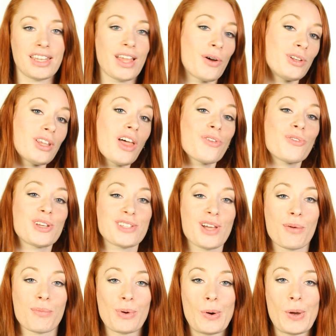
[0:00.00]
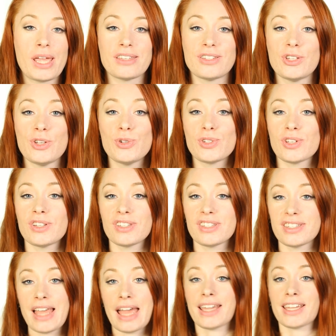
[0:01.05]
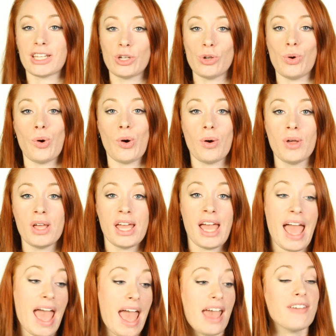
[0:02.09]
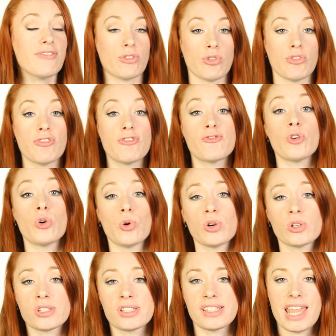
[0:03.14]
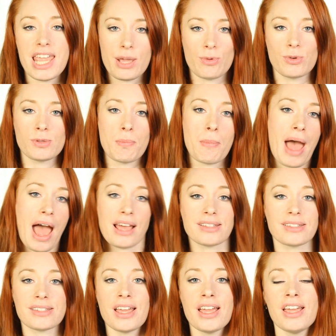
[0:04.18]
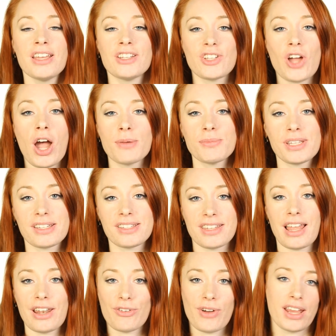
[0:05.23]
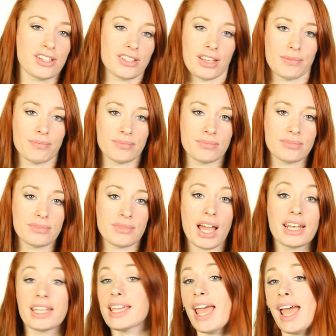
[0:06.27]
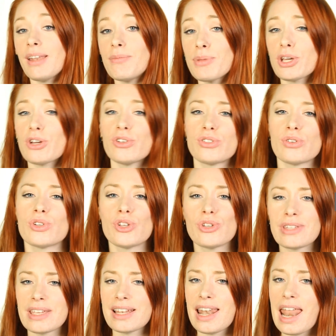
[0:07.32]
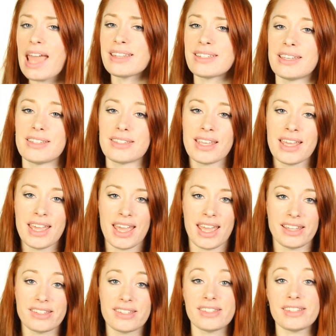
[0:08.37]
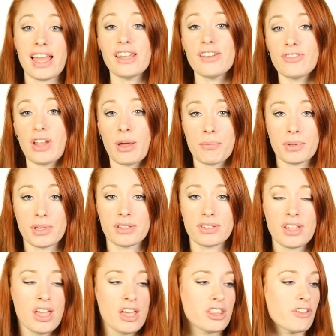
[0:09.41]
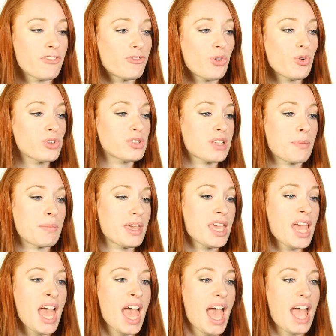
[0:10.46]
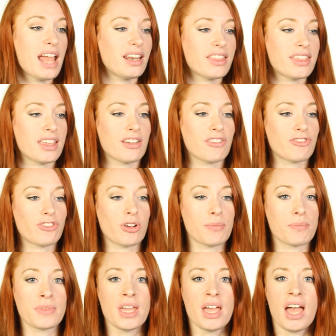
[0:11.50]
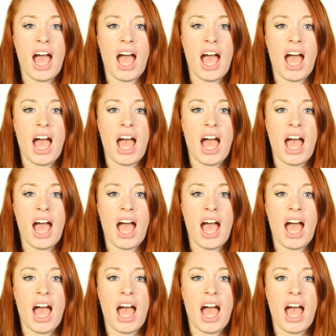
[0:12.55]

Now, another example is Newton's second law. F, or force, equals mass times acceleration. And again, because you're using letters instead of numbers, the force can be anything from